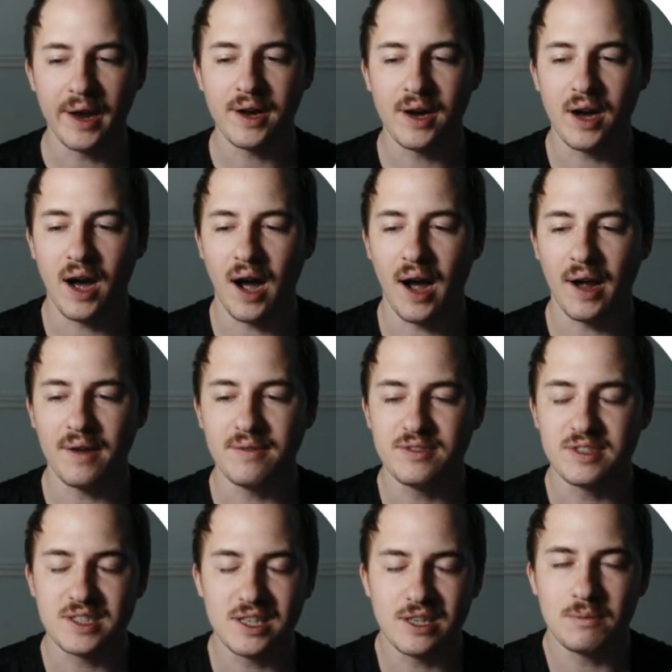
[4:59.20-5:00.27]
I've
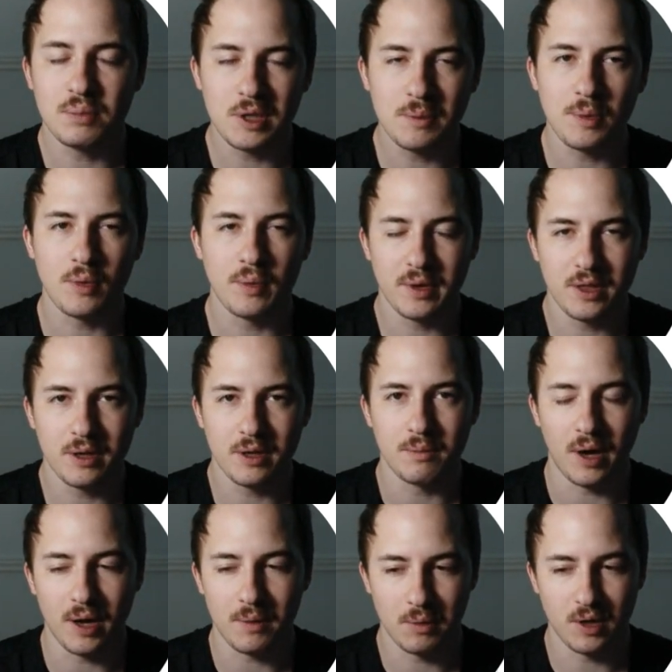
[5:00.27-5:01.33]
seen people win the buy
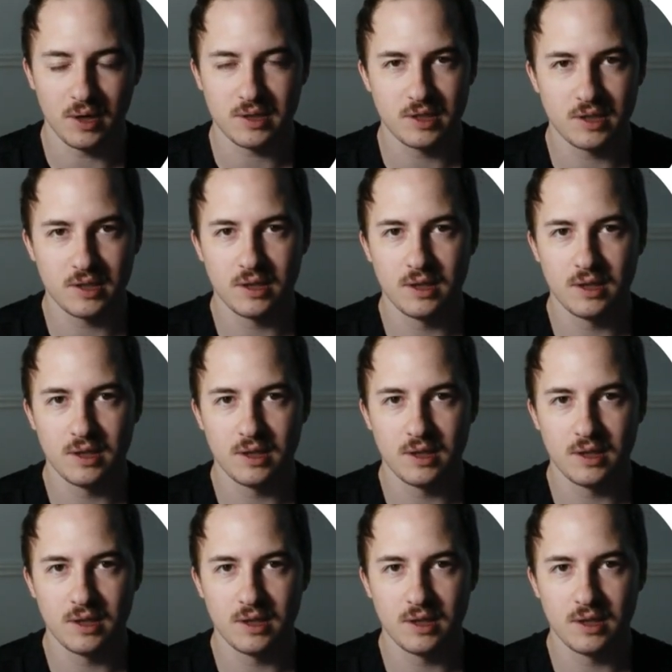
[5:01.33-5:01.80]
box